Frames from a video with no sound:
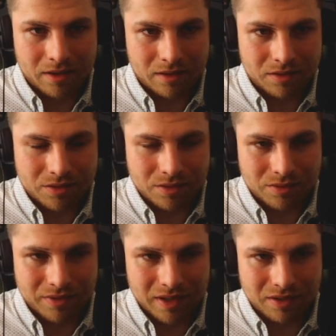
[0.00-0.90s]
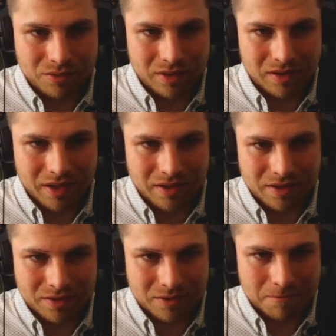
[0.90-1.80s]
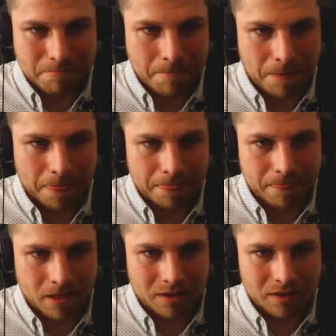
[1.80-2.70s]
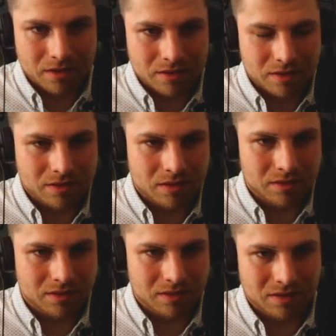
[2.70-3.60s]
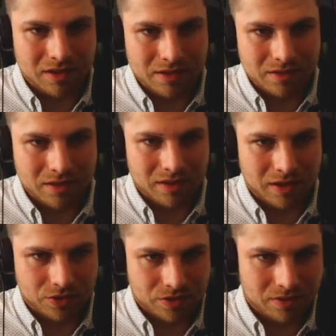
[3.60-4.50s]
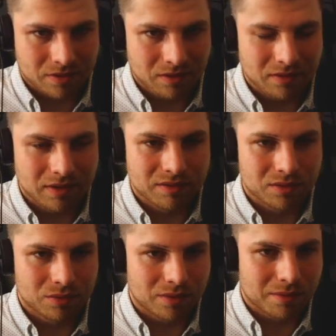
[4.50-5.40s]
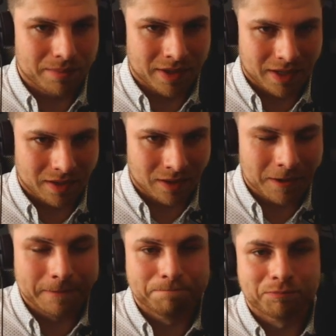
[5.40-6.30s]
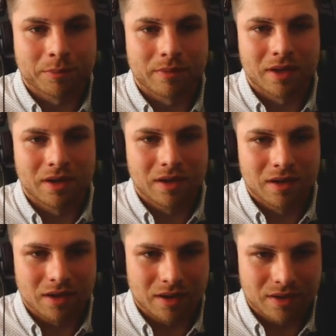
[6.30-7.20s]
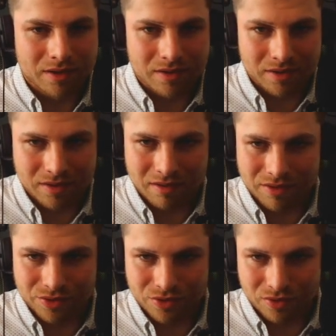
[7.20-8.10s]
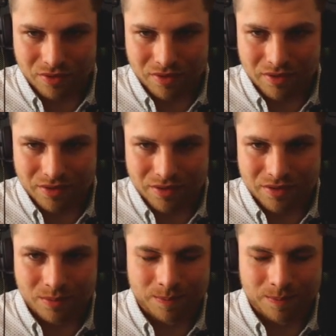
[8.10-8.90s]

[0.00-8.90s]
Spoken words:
So we can do it like this. This is the destination we want to copy in. This is our source,